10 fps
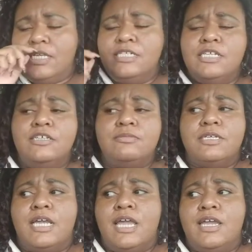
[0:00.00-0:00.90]
Excuse
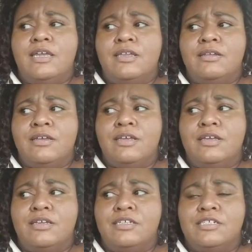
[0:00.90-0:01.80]
me. And
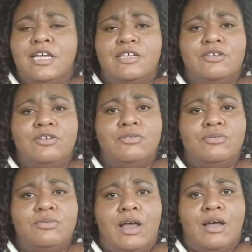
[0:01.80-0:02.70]
it's like
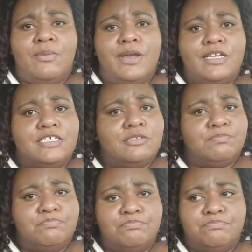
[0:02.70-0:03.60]
you already just
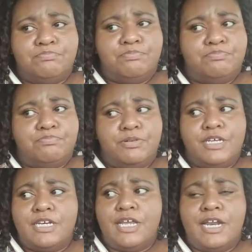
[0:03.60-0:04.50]

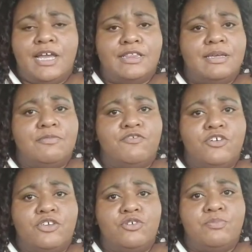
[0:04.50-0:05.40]
putting that out there
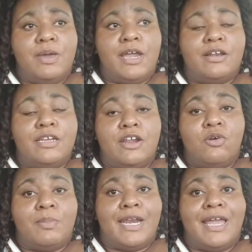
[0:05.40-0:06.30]
before you barely
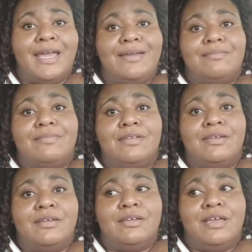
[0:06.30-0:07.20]
know my name.
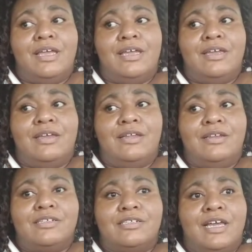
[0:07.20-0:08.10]

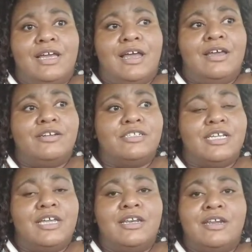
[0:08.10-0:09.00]
And it's like I
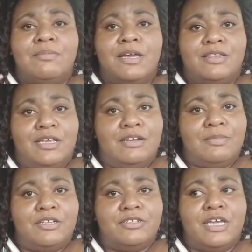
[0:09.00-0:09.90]
understand that about the
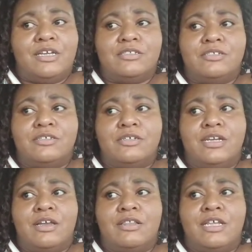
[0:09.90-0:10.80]
endometrial cancer
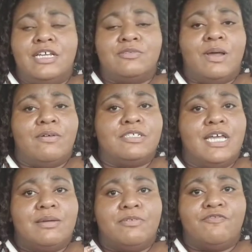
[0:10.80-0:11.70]
and all that. That's why I was
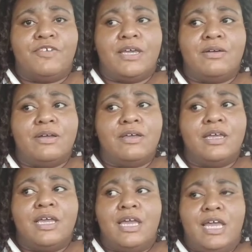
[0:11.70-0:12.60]
taking Provera
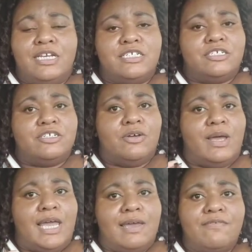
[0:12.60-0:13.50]
and just, you know,
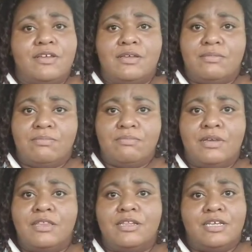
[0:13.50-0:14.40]
having a
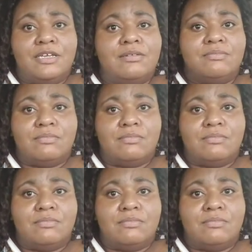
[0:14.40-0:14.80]
monthly